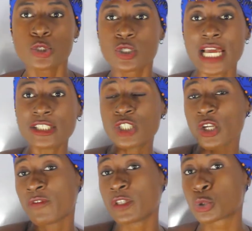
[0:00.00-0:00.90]
So the
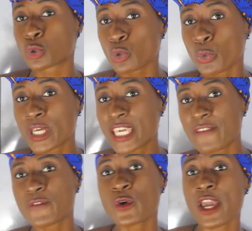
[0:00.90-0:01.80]
addition of the two will
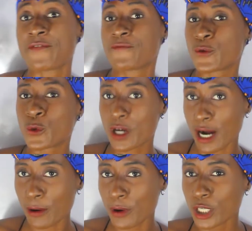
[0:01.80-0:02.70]
give you a full
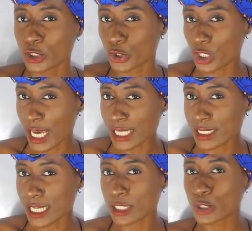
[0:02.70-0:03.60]
gown. Do you
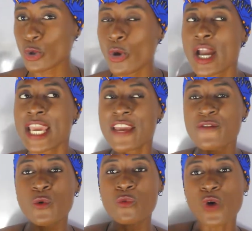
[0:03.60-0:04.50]
guys get it? So if
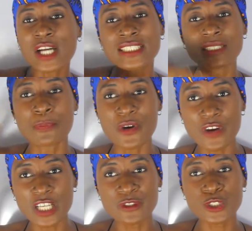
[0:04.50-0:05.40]
you watched the
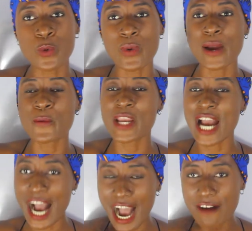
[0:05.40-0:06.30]
previous video where we
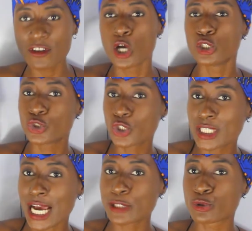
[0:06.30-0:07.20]
have
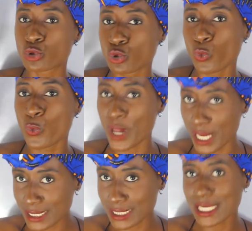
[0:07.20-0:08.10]
shoulder to
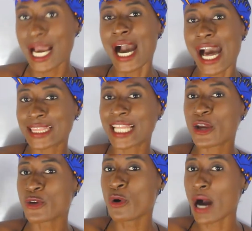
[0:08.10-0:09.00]
waist, and
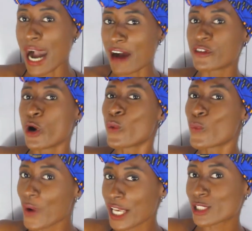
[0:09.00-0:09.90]
now you have
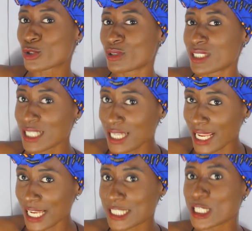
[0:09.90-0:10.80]
waist to knee
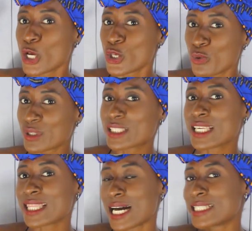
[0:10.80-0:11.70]
length, you will
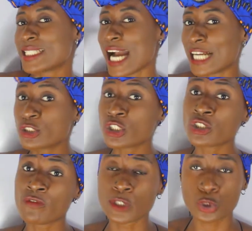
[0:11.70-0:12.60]
see that the
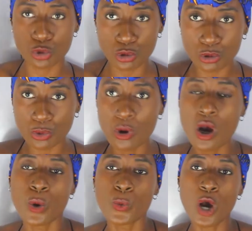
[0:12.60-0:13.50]
addition of the two
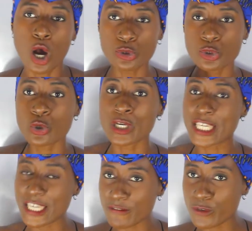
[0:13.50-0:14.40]
will also
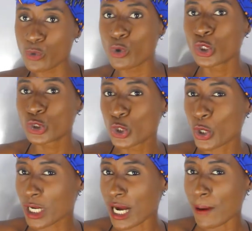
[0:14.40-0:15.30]
give you
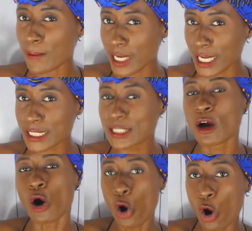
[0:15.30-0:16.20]
your gown length.
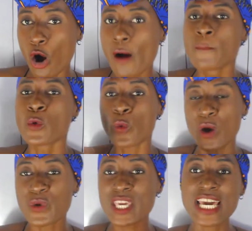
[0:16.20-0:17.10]
Or
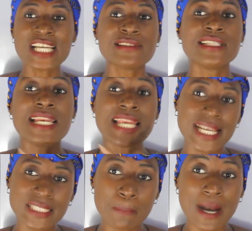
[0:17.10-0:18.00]
when we get to the
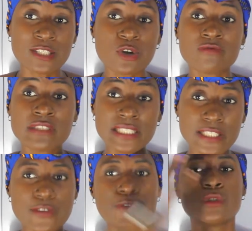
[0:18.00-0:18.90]
length part of this
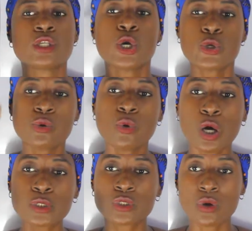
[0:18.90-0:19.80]
series, you
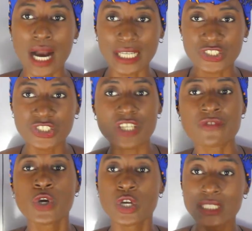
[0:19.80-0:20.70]
also
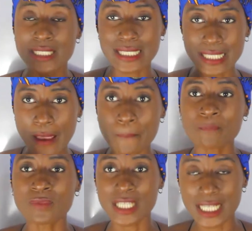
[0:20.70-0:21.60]
achieve the
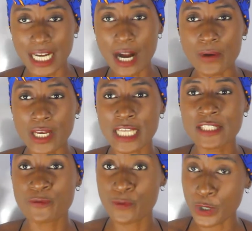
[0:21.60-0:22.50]
same gown
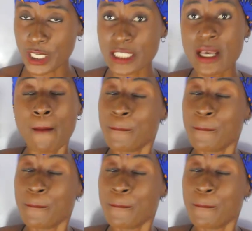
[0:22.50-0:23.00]
length for it.